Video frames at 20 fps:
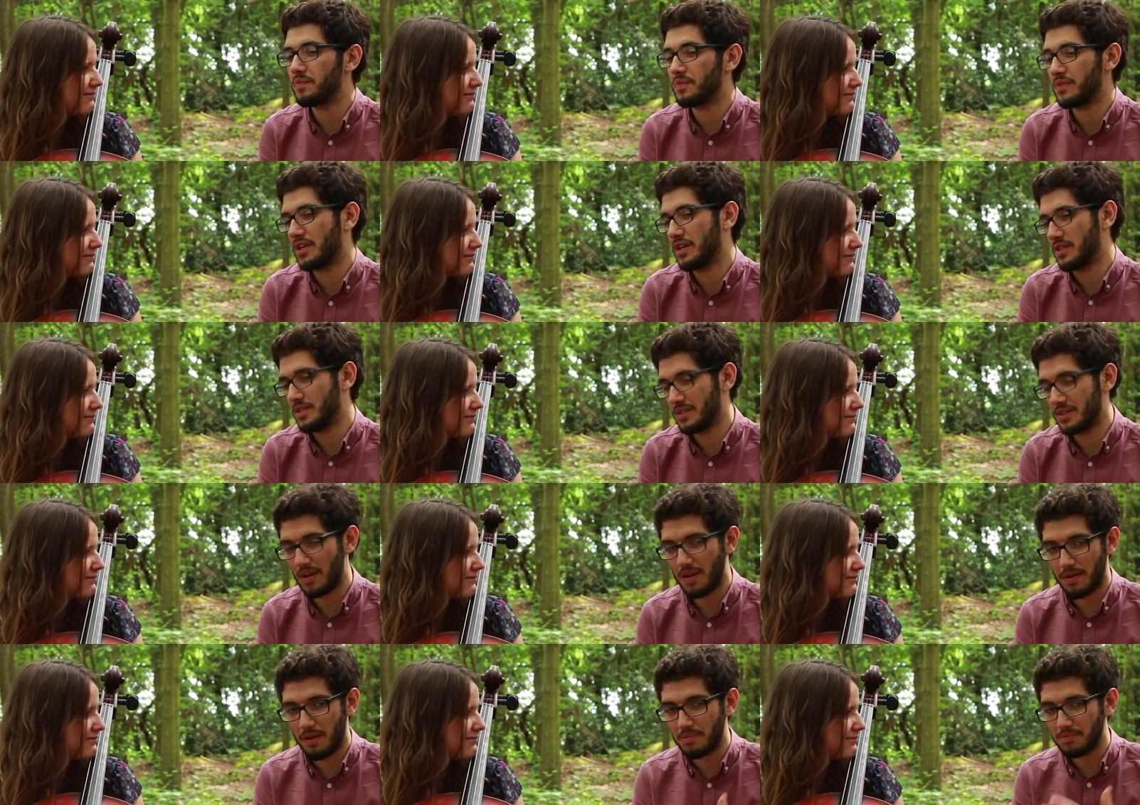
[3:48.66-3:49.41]
Speaker 1: Because
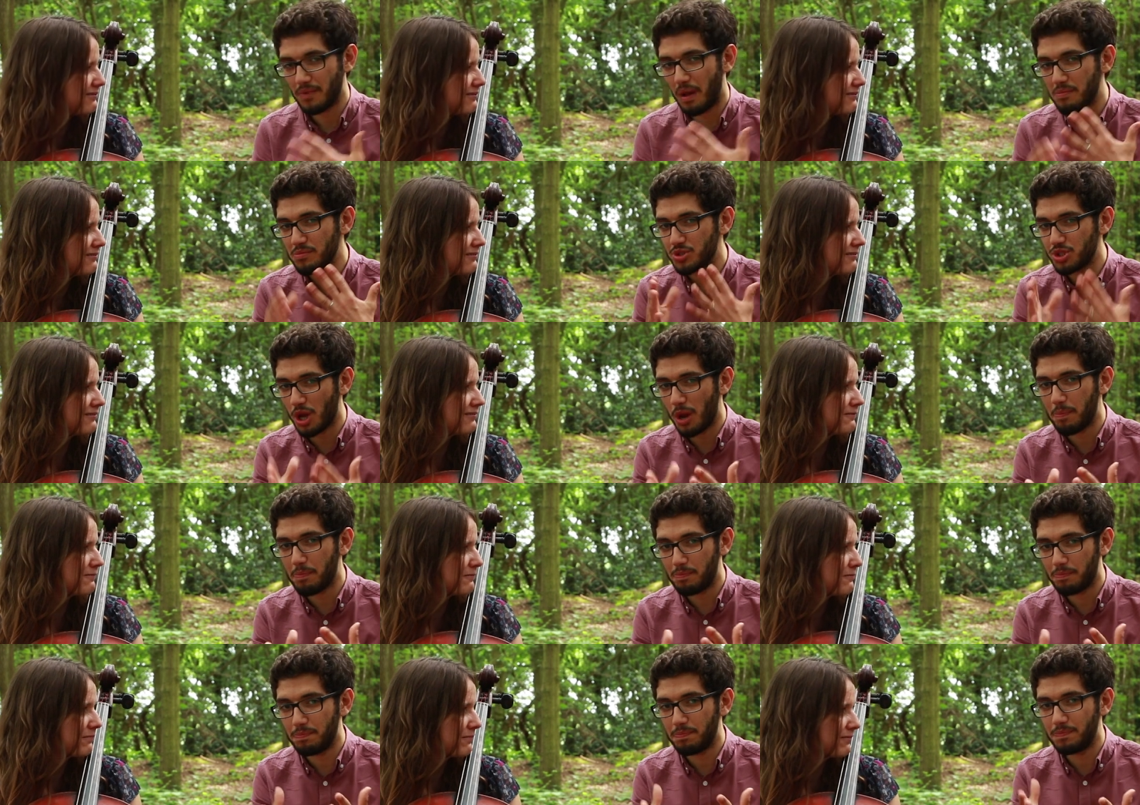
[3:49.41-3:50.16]
um, I'm sure
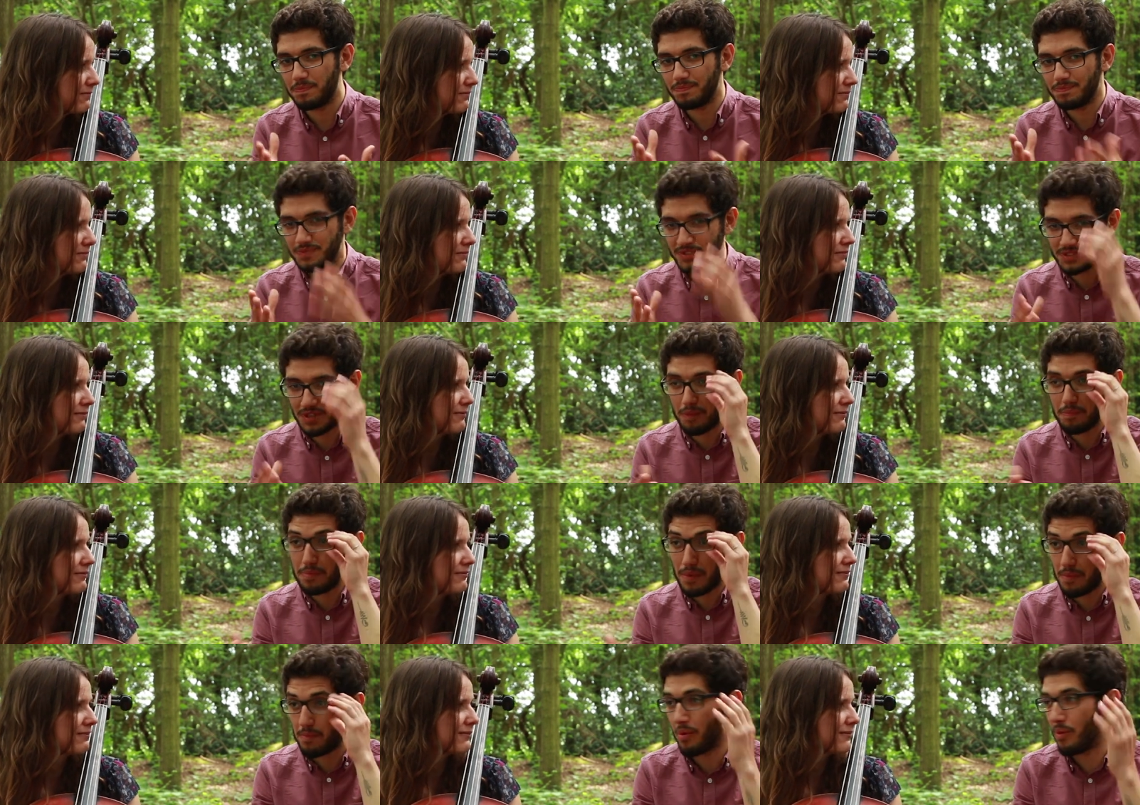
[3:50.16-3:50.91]
some
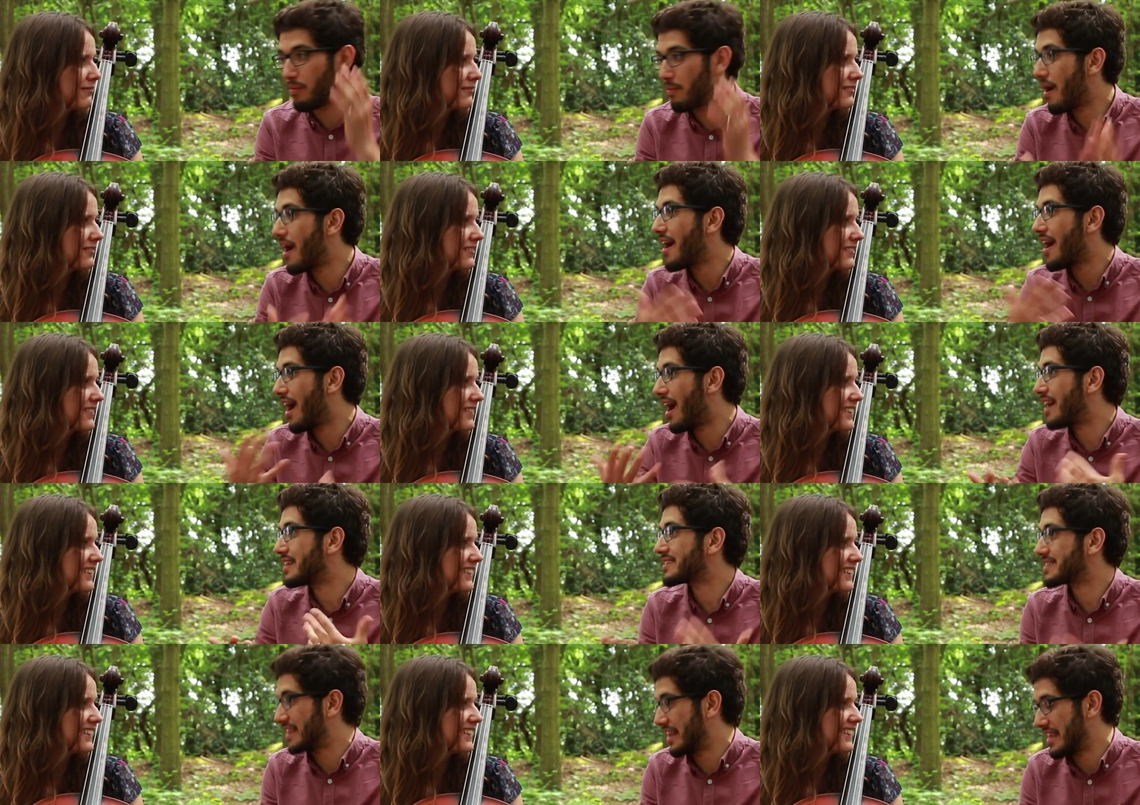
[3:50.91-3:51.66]
people might
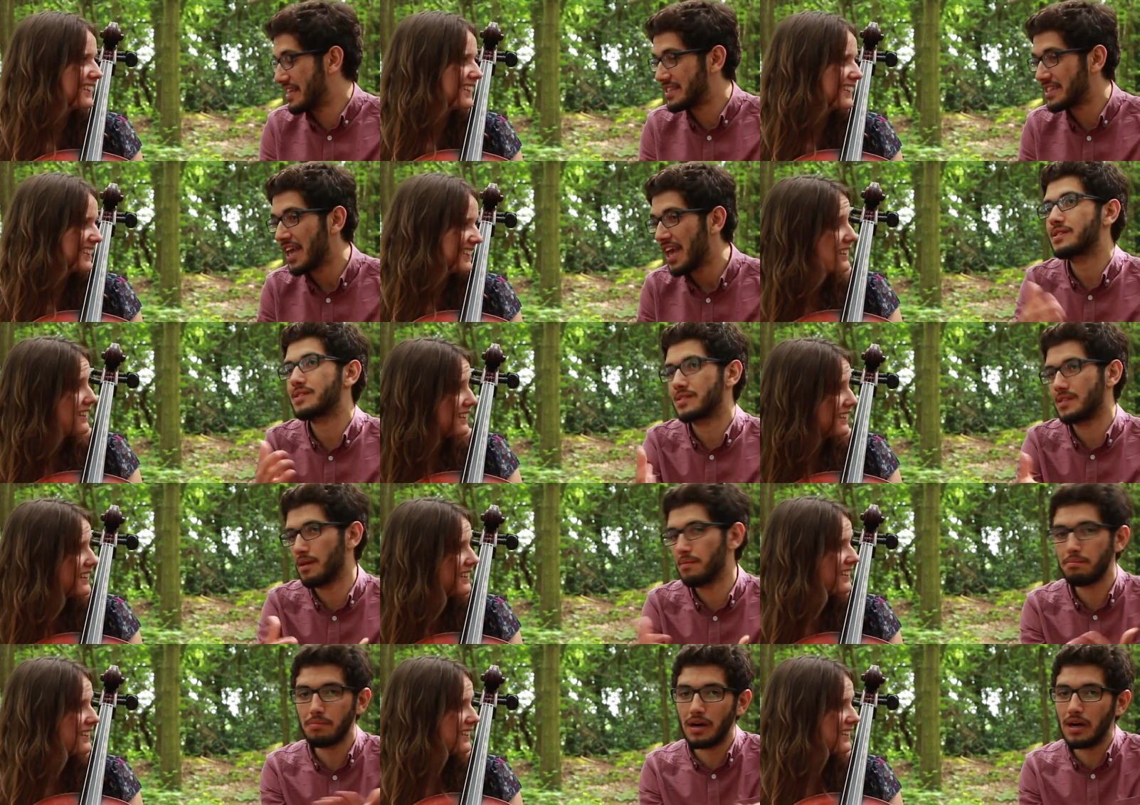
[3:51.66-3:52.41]
ask this.
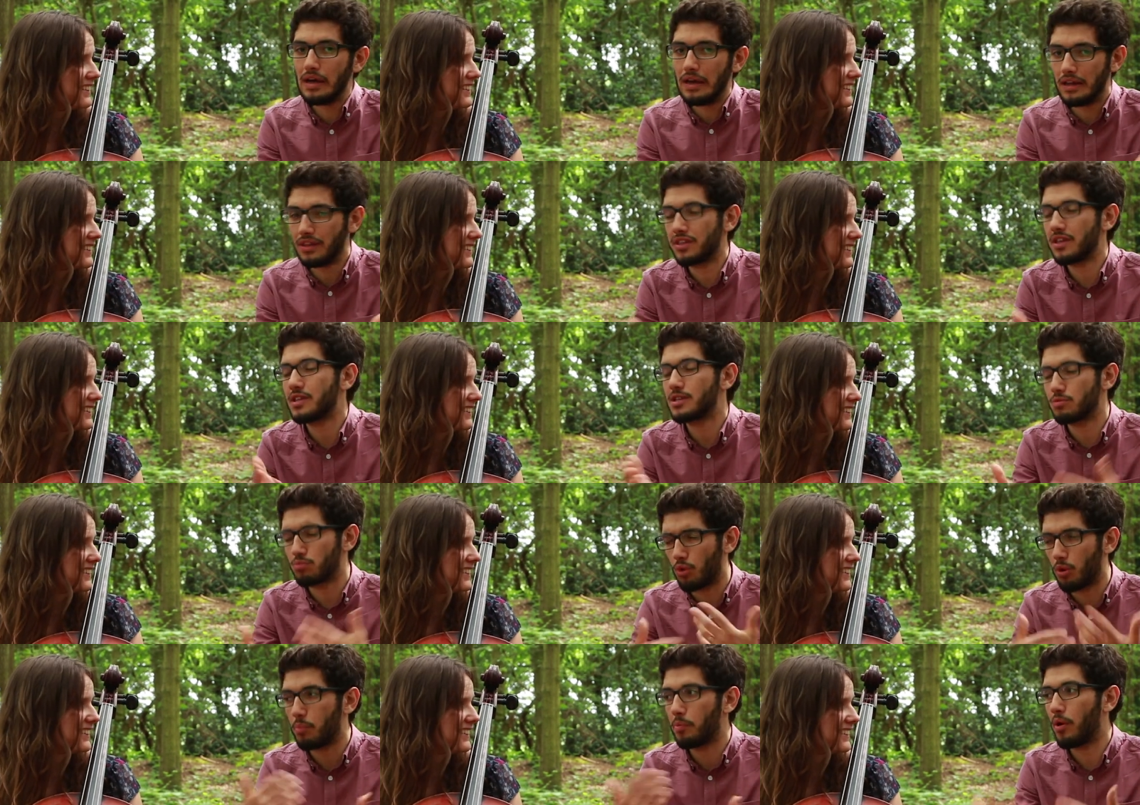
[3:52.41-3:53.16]
Samba, I think, is
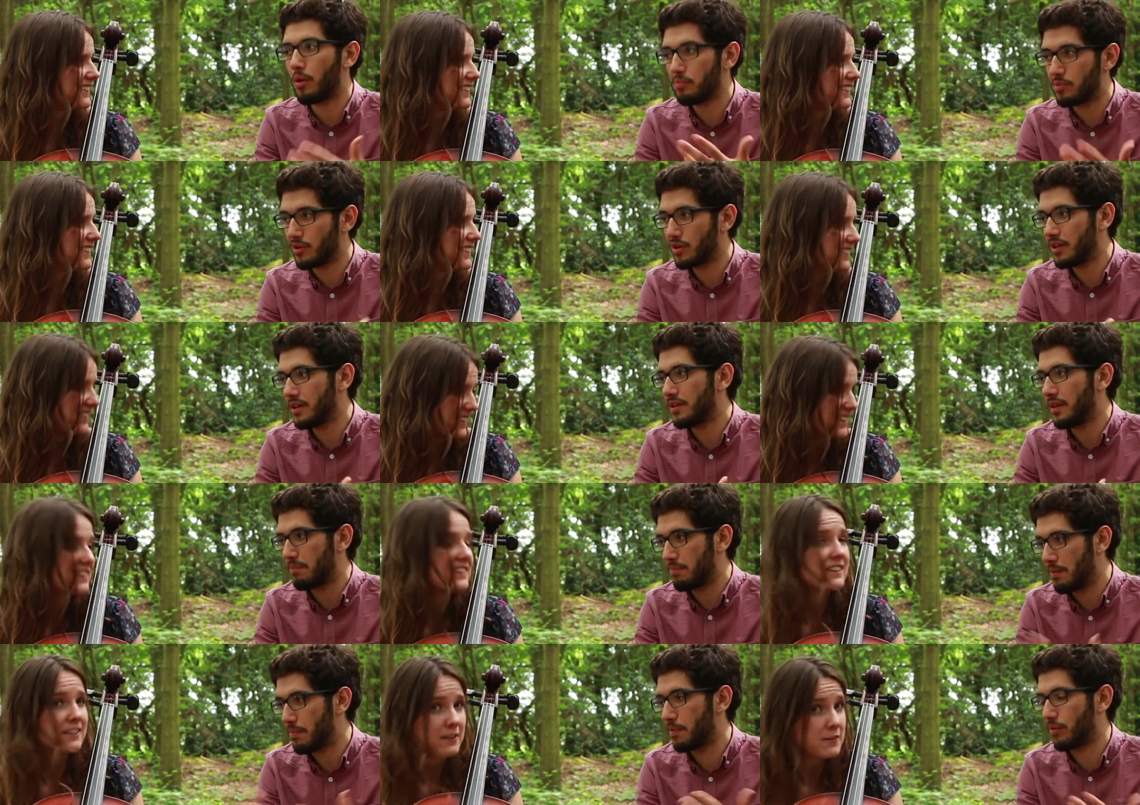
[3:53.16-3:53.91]
more popular that
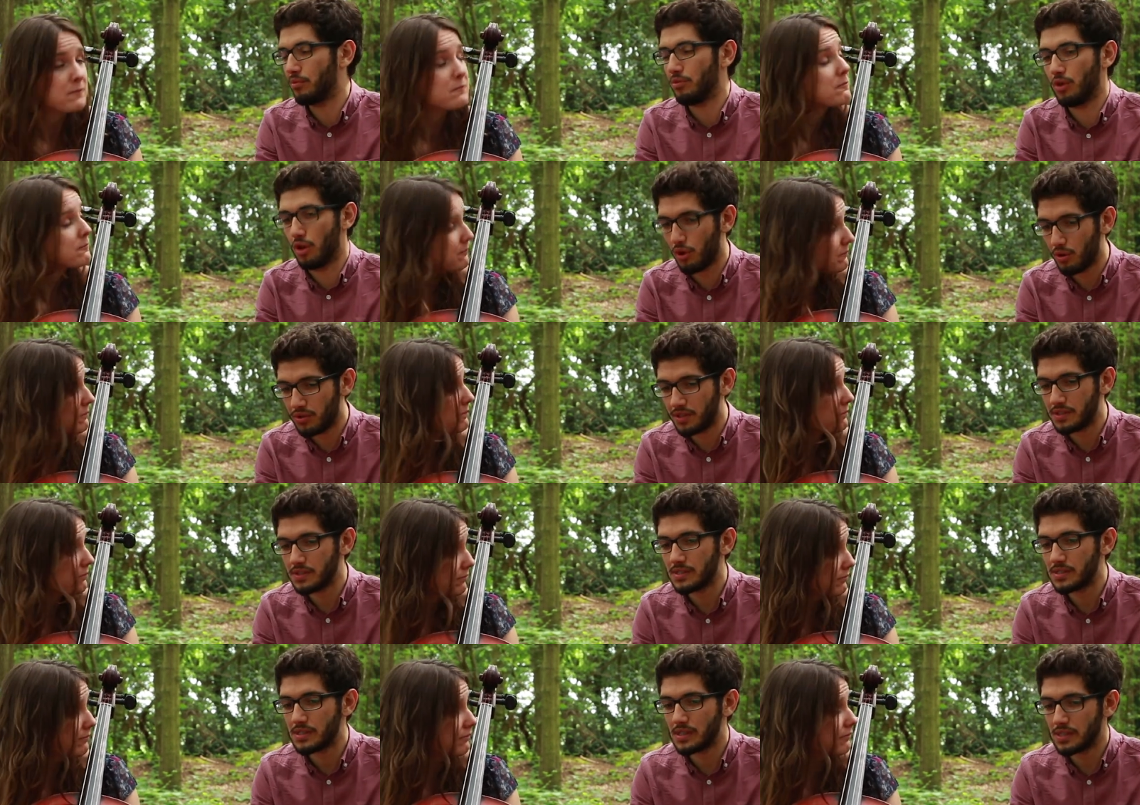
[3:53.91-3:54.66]
people know this